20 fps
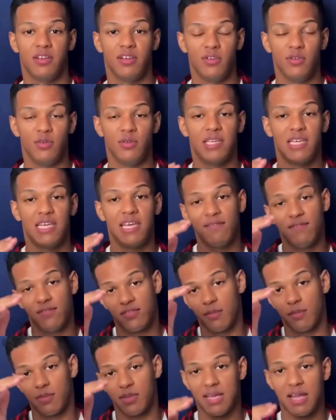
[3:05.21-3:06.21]
You give
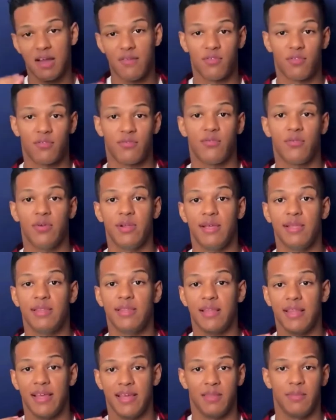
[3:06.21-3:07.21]
something out for free in the
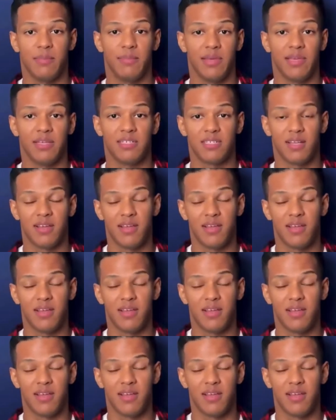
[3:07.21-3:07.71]
landing page